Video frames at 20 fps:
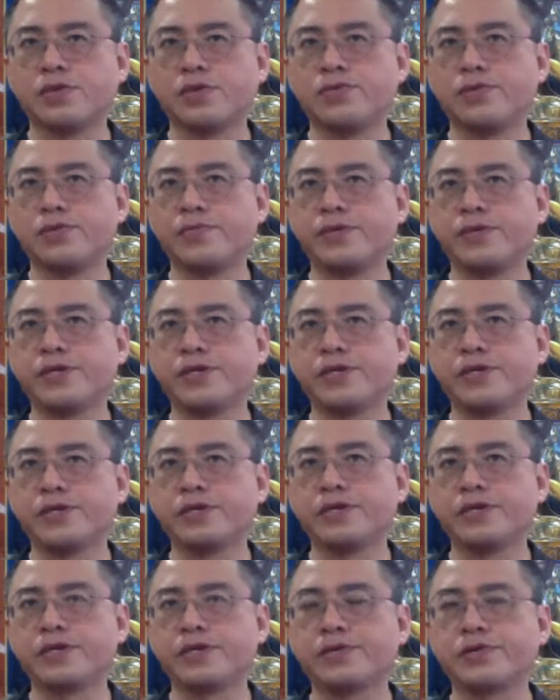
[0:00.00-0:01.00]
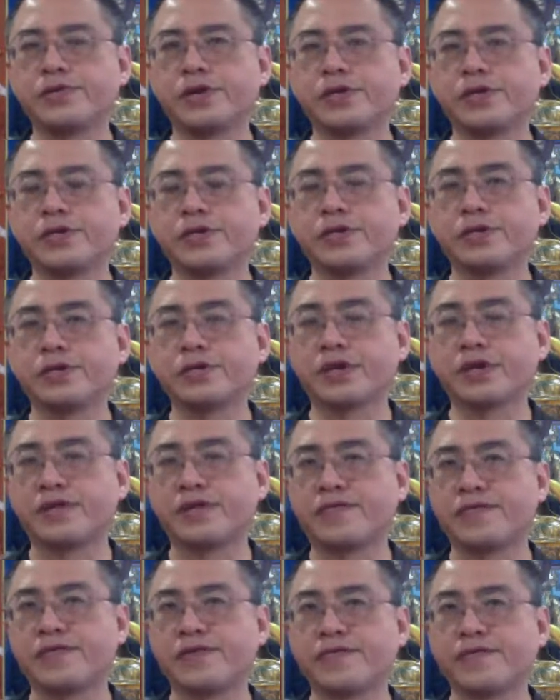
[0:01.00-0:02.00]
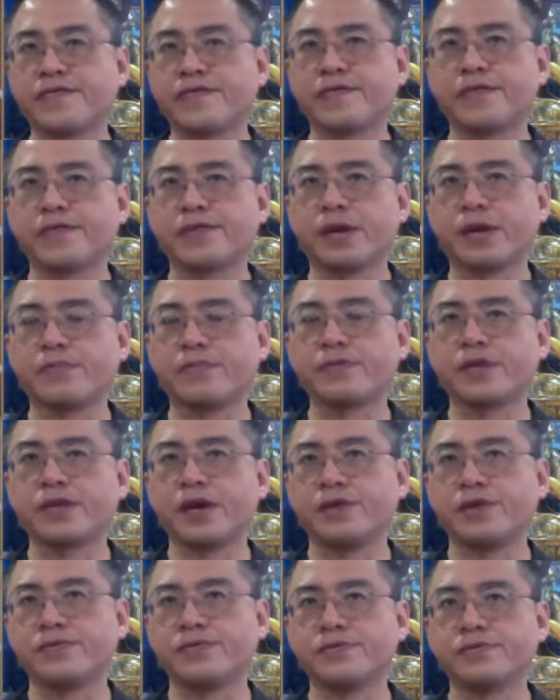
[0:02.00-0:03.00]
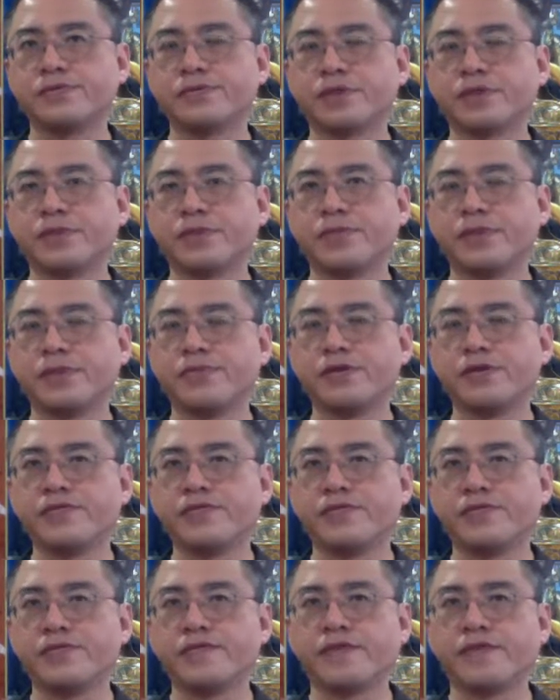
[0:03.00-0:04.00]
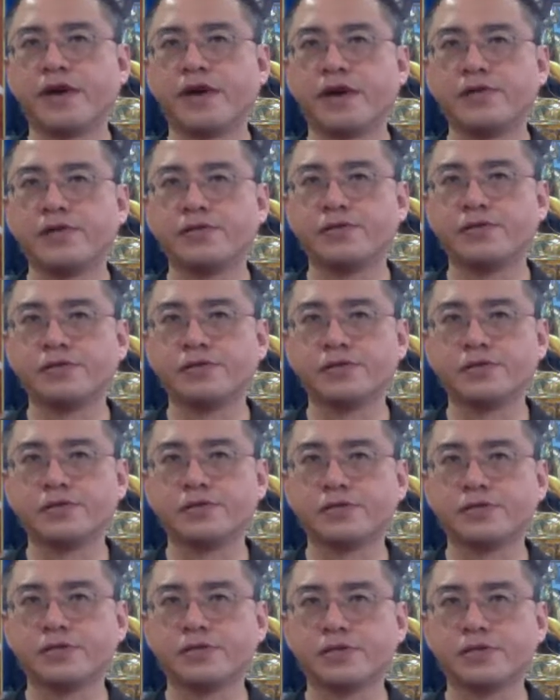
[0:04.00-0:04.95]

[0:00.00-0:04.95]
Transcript: repeatedly creating suffering for themselves and maybe even for others.